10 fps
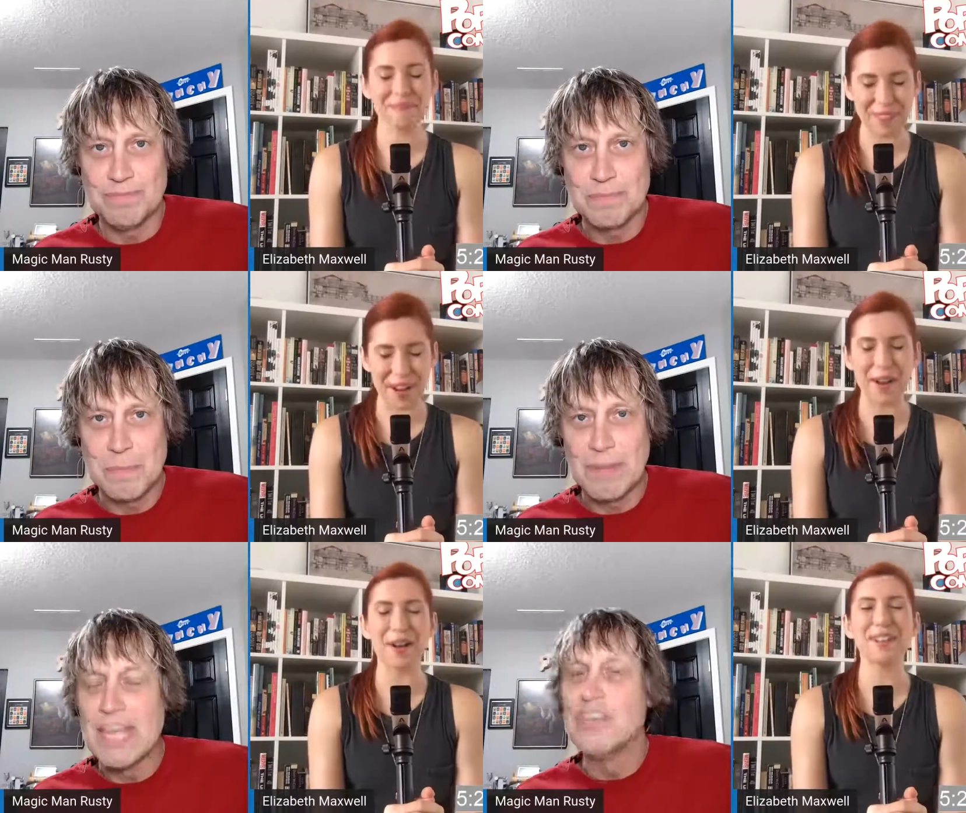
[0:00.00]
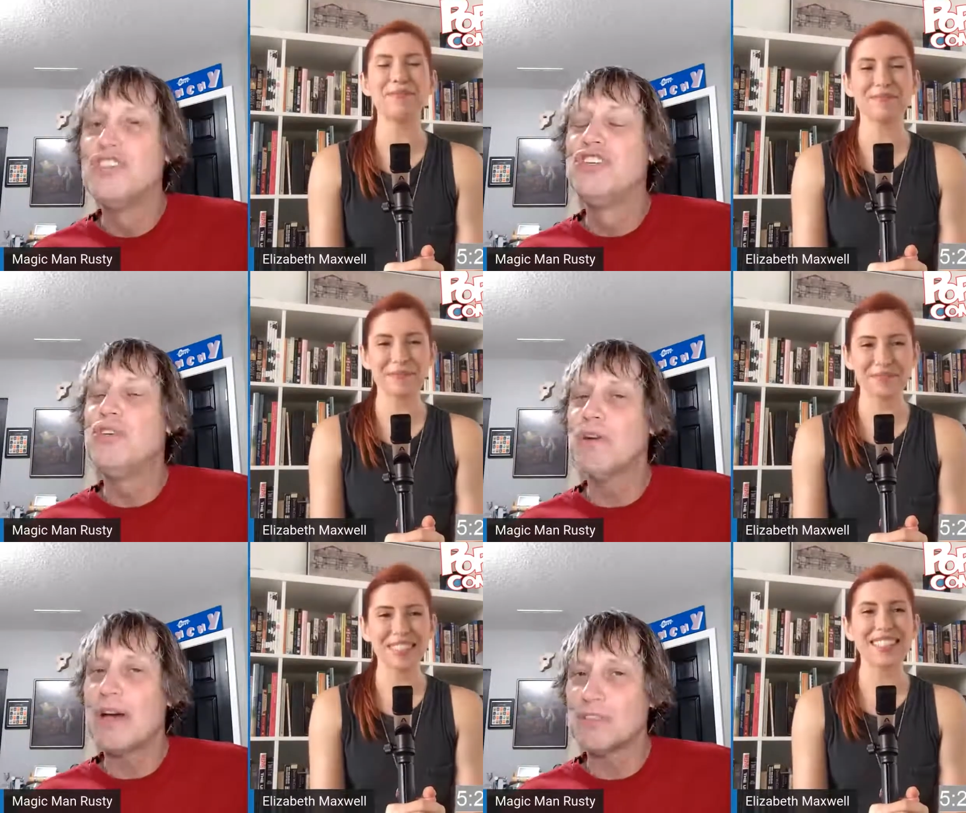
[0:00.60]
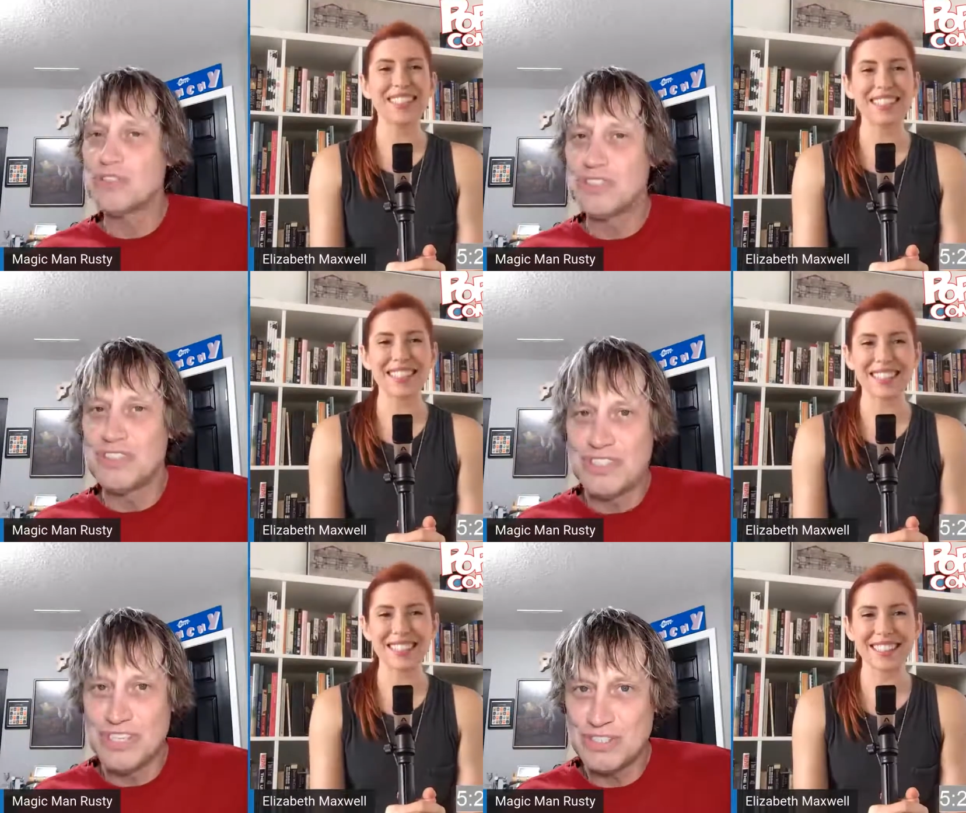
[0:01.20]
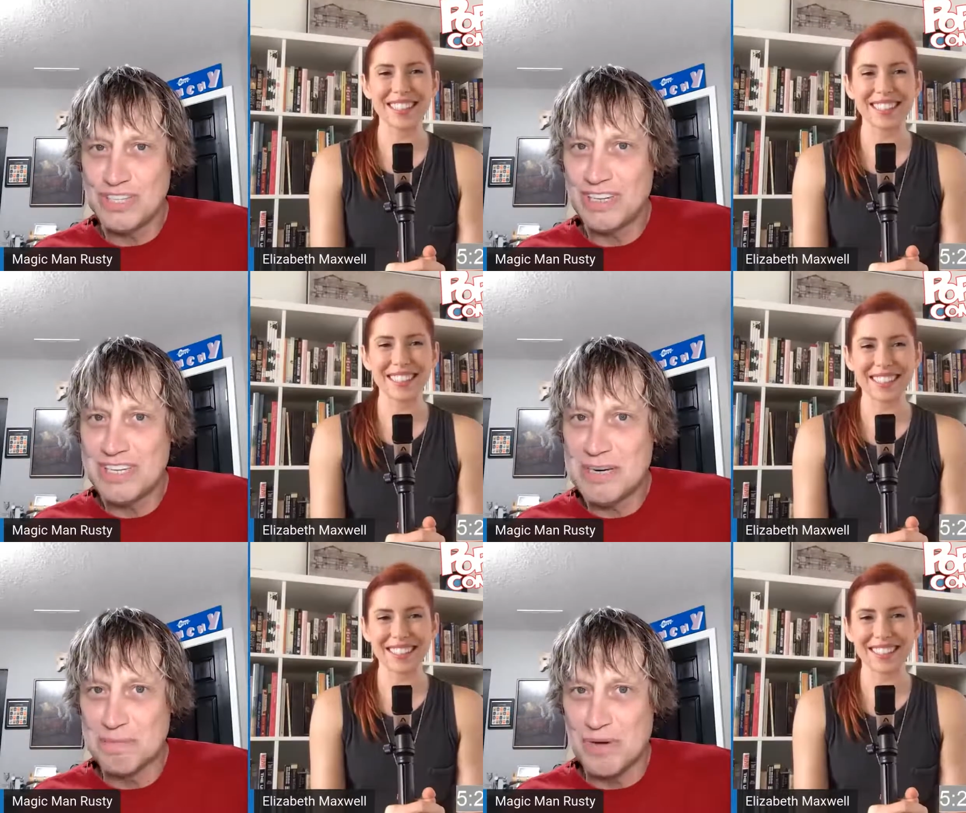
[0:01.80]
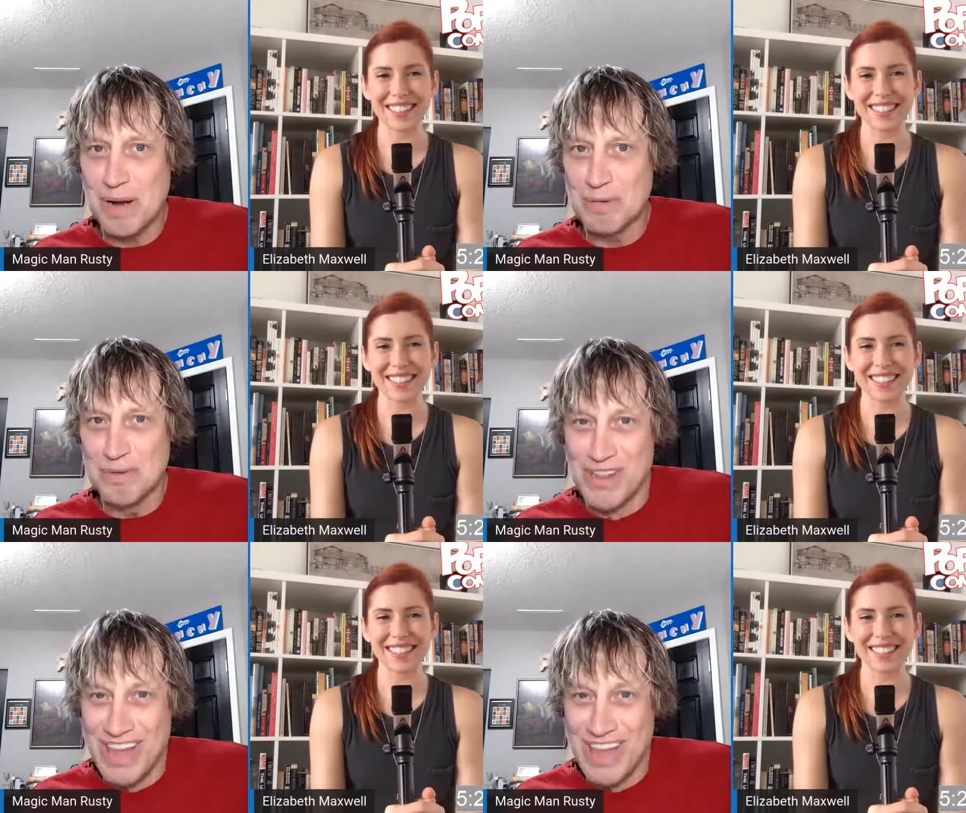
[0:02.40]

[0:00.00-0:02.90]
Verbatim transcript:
Speaker 1: Uh huh. Do you know how statistically improbable